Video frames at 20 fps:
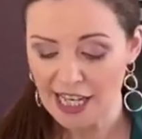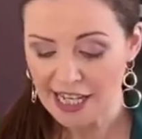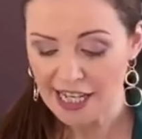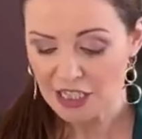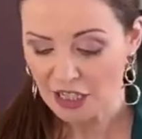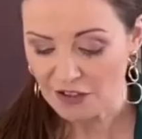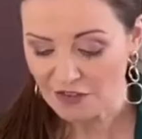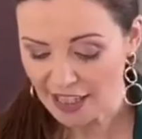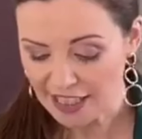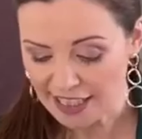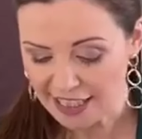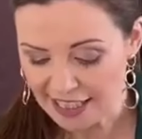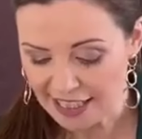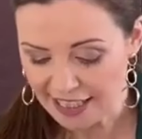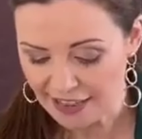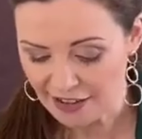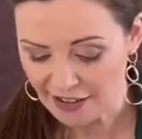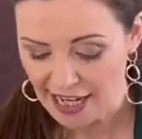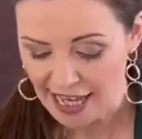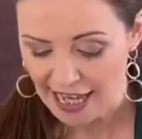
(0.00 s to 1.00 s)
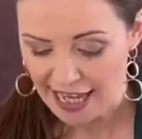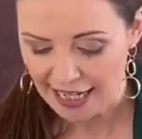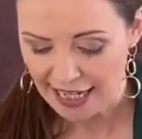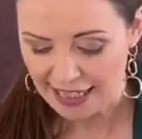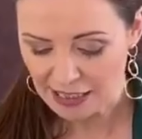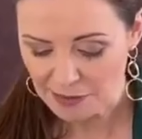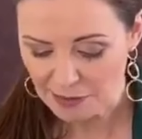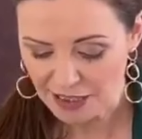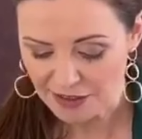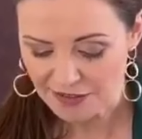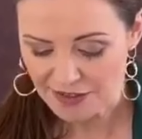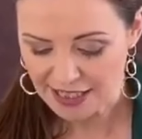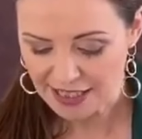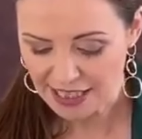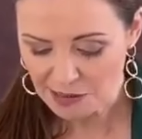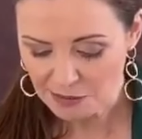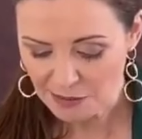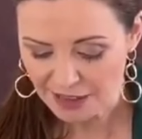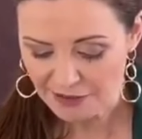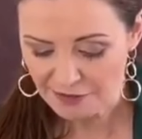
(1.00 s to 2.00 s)
So you've got in here a little bit of
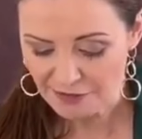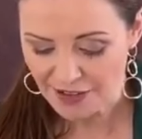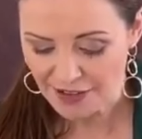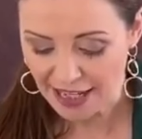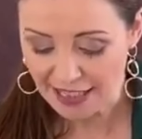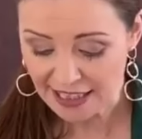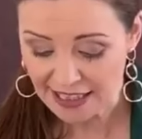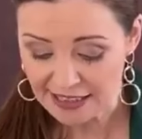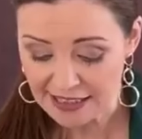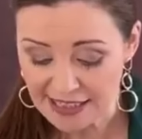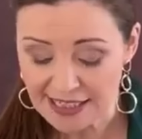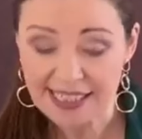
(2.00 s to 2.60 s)
cinnamon, fennel,